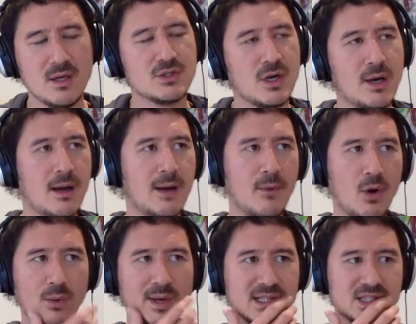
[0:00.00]
So I'm
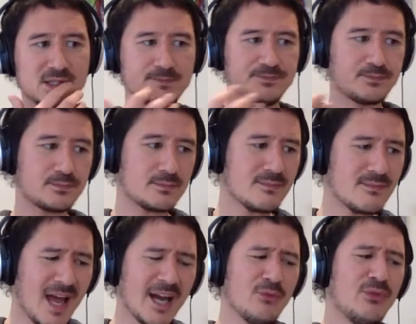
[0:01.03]
always,
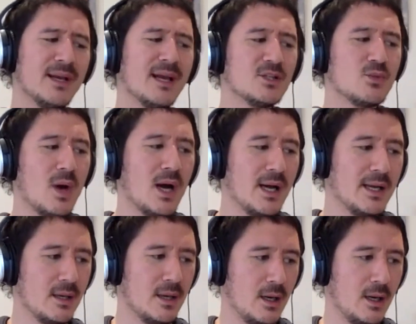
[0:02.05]
and I think that's why,